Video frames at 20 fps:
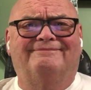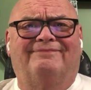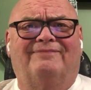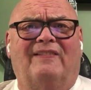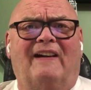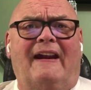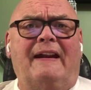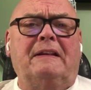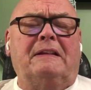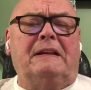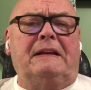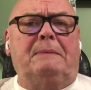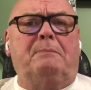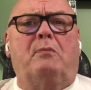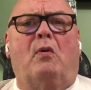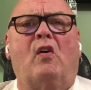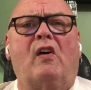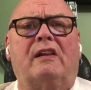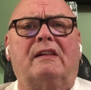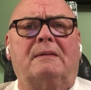frankly,
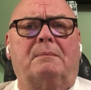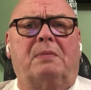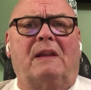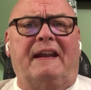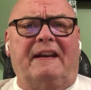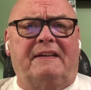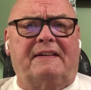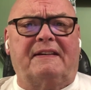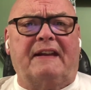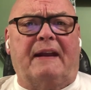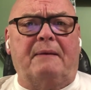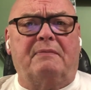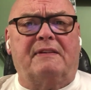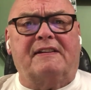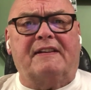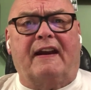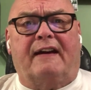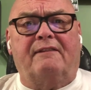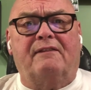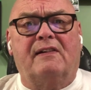boilerplate type
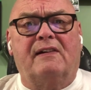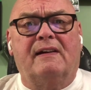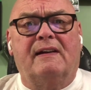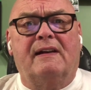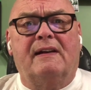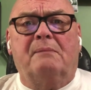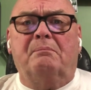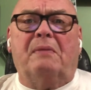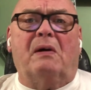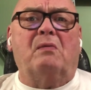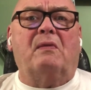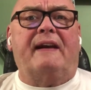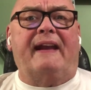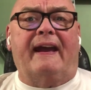stuff. But when